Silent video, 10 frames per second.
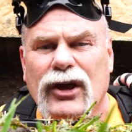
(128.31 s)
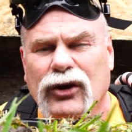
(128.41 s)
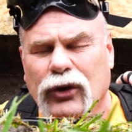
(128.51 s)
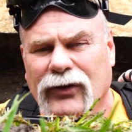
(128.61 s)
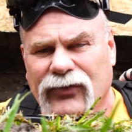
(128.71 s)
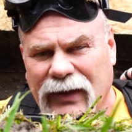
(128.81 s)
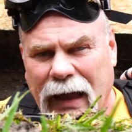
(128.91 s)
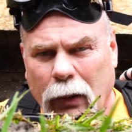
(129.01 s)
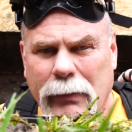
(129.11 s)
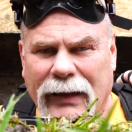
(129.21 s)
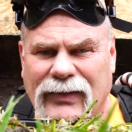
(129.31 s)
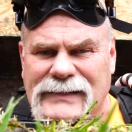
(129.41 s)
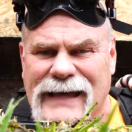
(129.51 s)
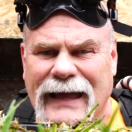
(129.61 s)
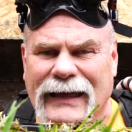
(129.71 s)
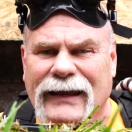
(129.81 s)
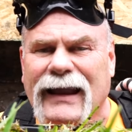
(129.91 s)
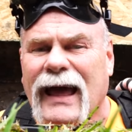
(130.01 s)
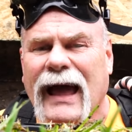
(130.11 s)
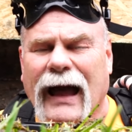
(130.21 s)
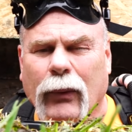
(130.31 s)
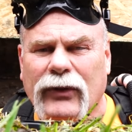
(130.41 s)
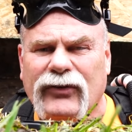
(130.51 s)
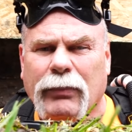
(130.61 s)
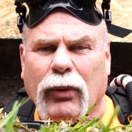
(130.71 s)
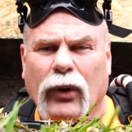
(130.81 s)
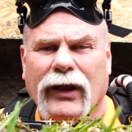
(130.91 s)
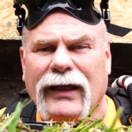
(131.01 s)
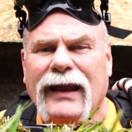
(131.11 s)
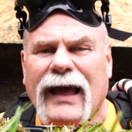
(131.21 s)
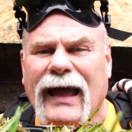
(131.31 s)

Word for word: You can see how we make the tie-in, how we support it,